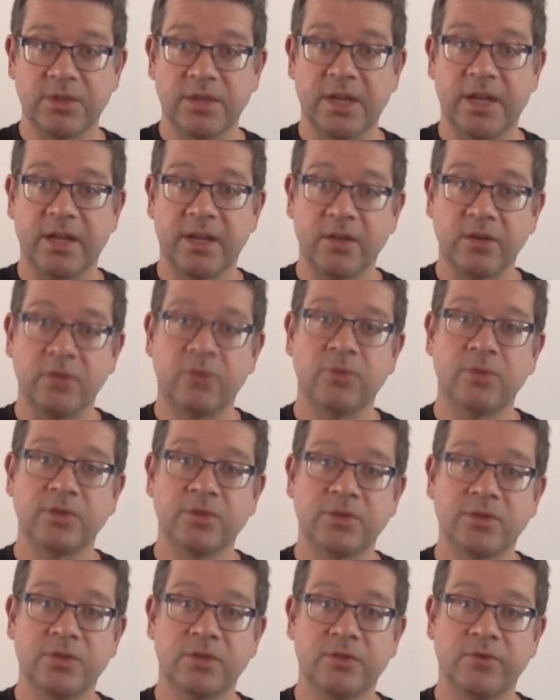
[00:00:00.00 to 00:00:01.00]
and it
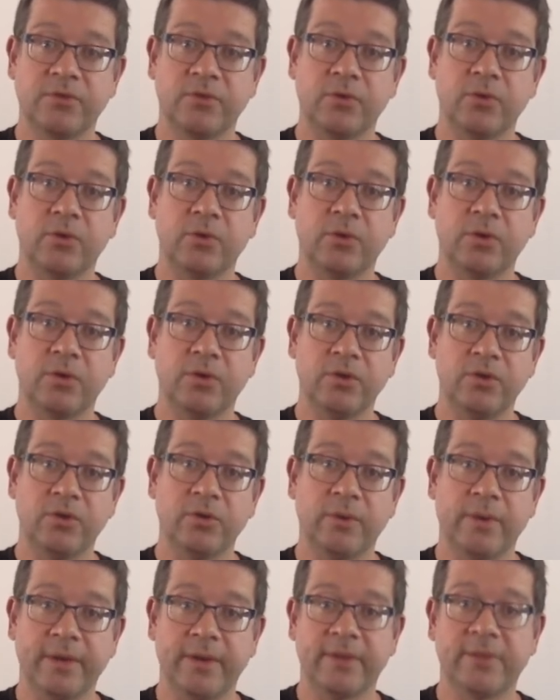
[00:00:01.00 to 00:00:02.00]
launched for
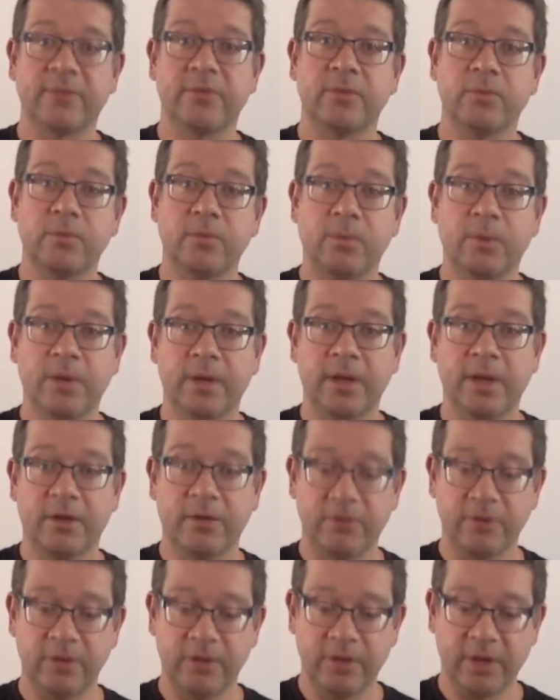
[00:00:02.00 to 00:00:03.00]

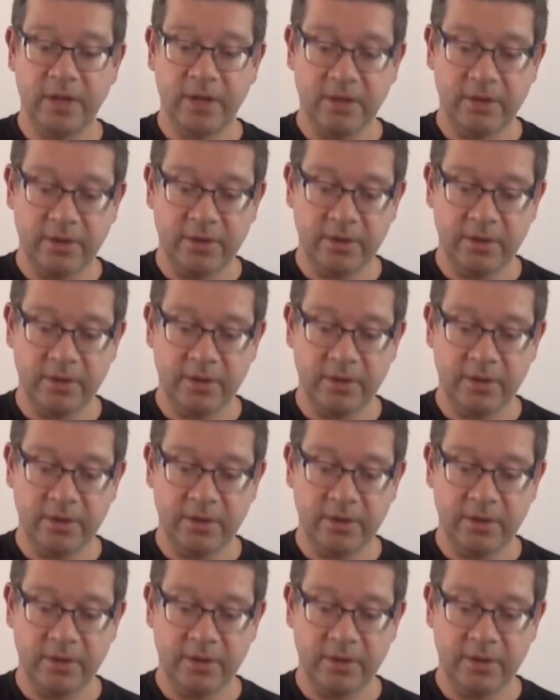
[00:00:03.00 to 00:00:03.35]
US$199.